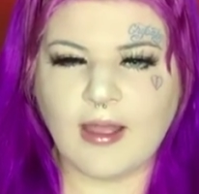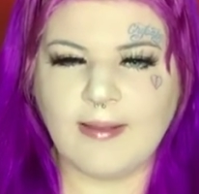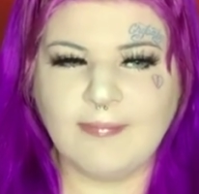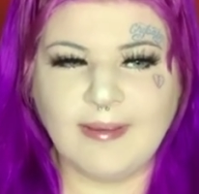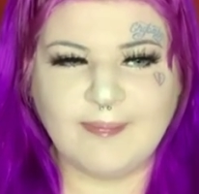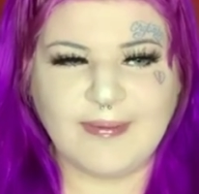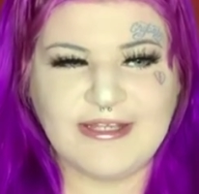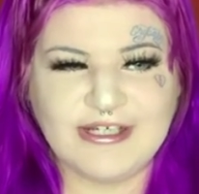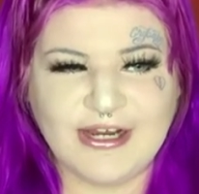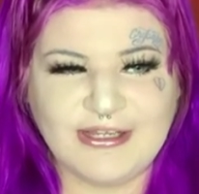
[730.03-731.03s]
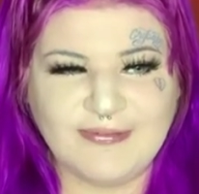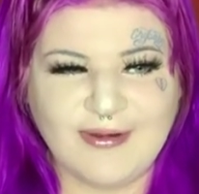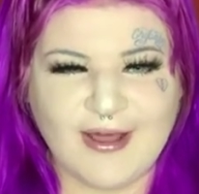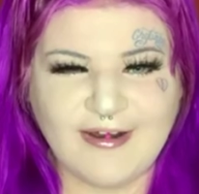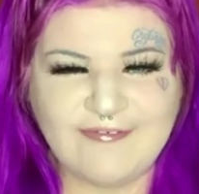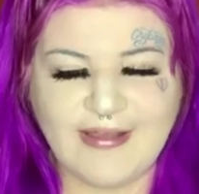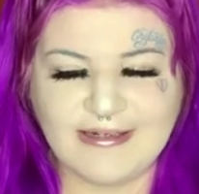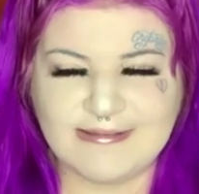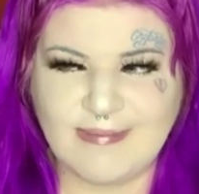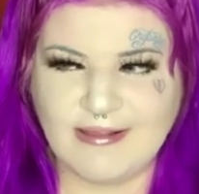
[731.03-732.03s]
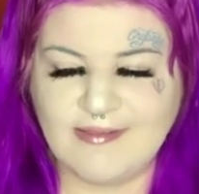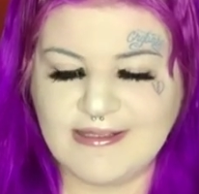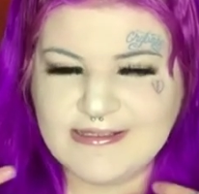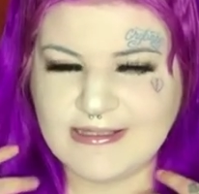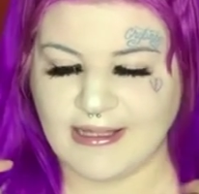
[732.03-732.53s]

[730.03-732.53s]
I'm like, bitch, are you not affected by this?